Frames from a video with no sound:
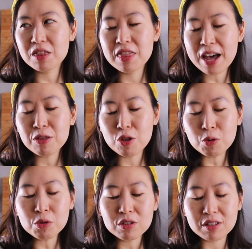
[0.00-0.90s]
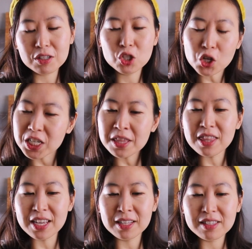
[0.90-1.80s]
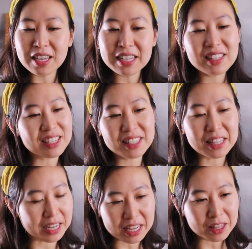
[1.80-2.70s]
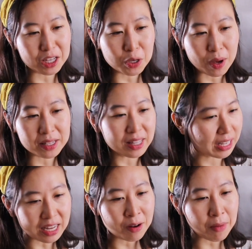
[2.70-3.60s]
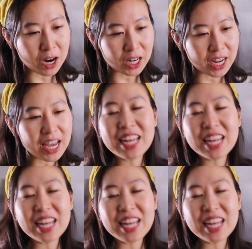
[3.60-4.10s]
that those certain things exist like in the US, like in America,